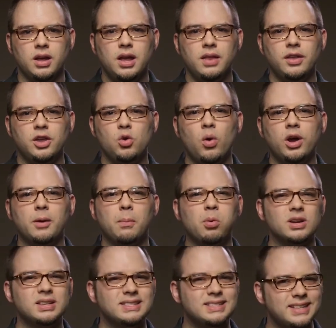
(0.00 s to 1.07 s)
that you want to
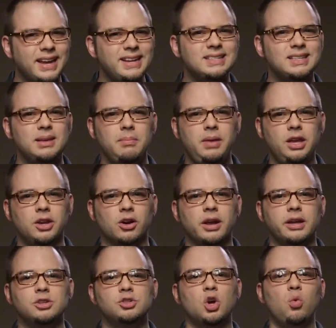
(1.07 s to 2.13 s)
precisely meter
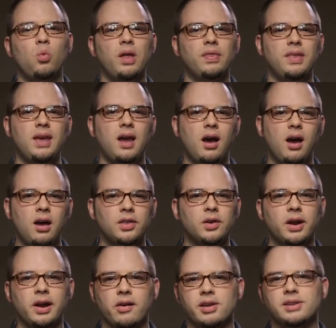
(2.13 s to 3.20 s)
and don't want the other
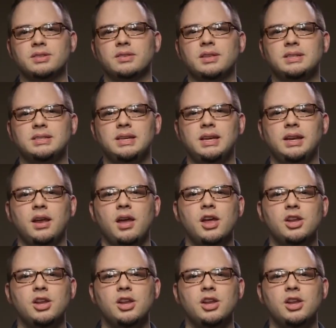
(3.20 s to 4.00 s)
areas of the scene